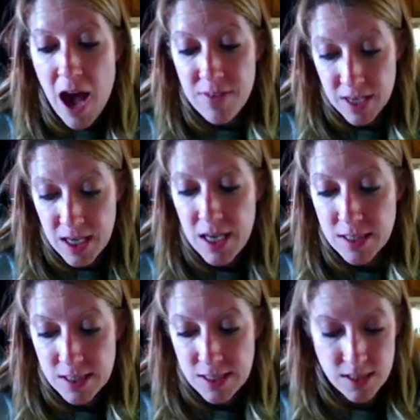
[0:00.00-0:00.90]
a
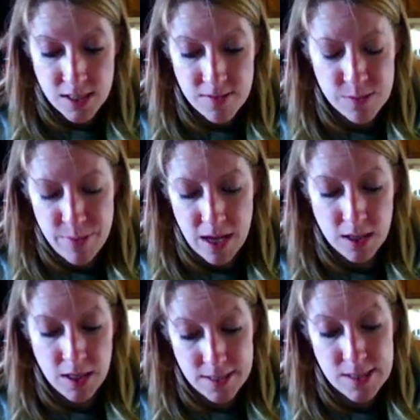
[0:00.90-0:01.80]
keen sense of
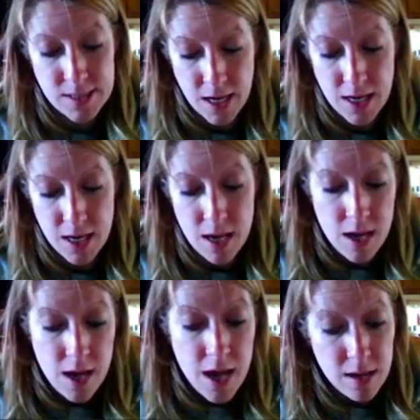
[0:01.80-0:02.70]
smell and sight,
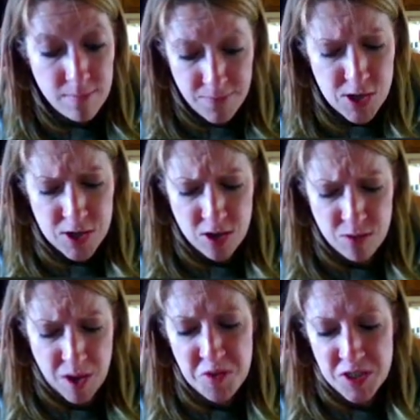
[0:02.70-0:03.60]
and very good
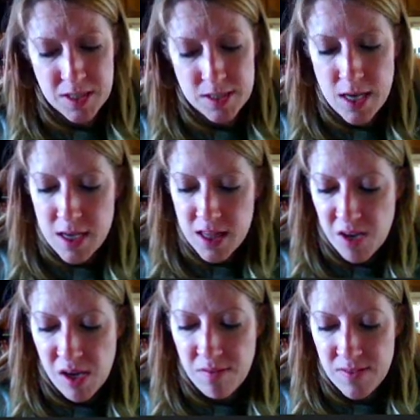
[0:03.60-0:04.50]
memories.
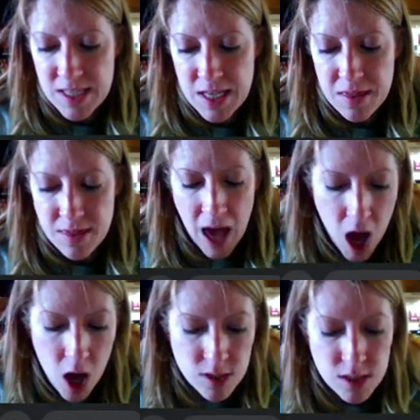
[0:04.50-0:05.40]
They may visit
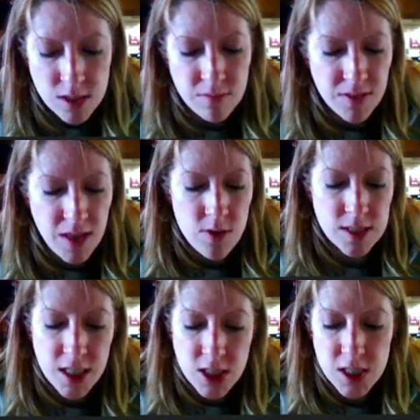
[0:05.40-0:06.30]
thousands of
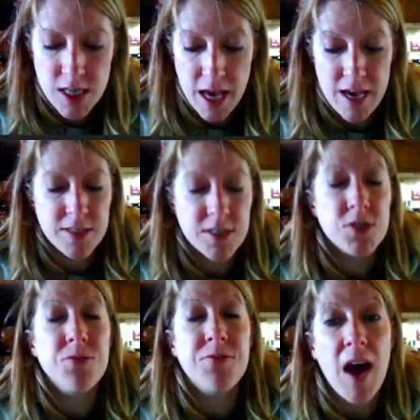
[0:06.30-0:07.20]
flowers each day
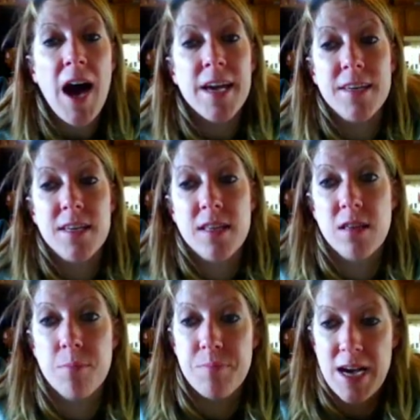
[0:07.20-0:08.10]
to find
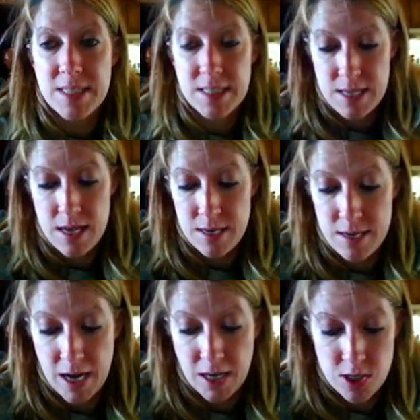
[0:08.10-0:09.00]
the best
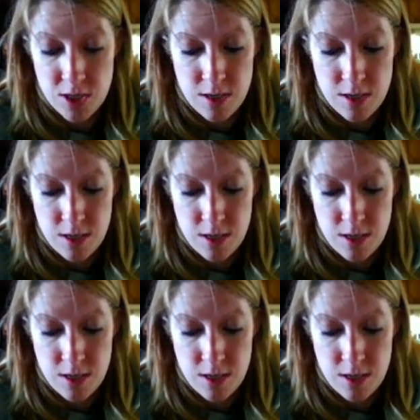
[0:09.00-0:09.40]
nectar.